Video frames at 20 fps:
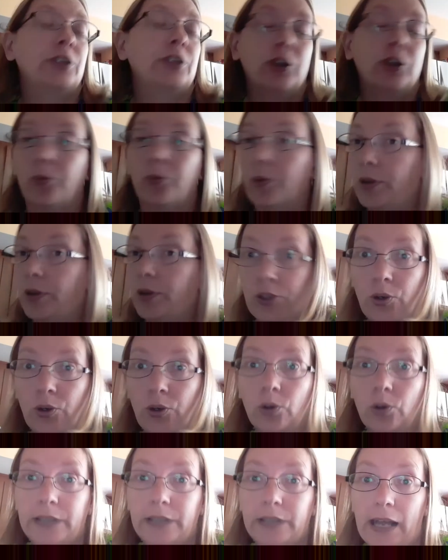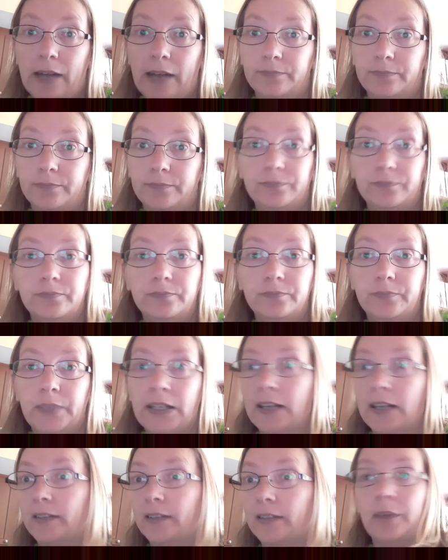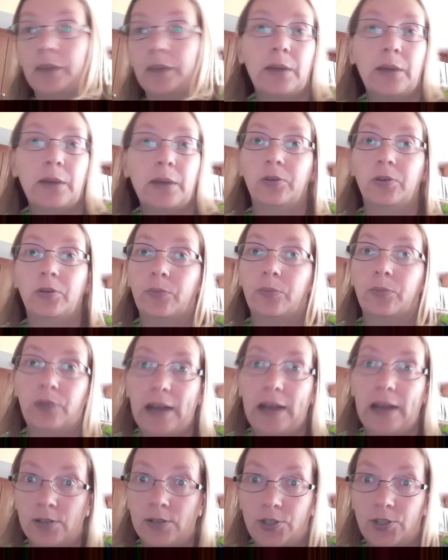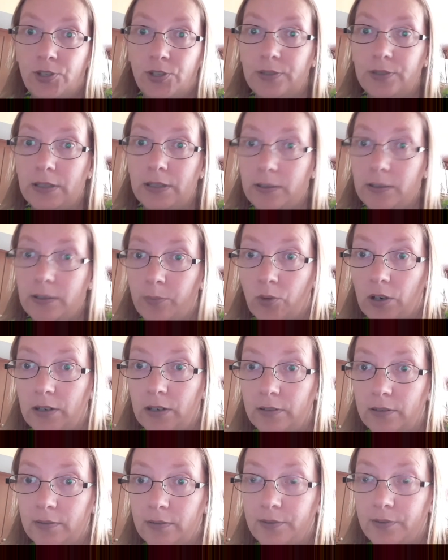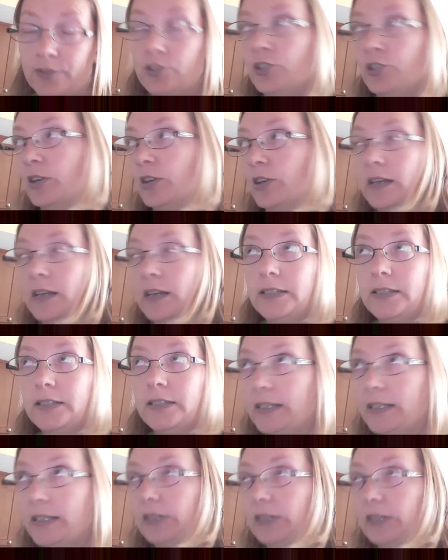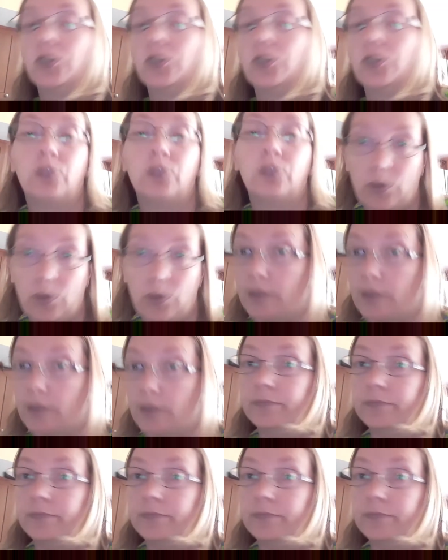know where the door's at. Because I'm not putting up with attitudes anymore. You're not a teenager, grow up.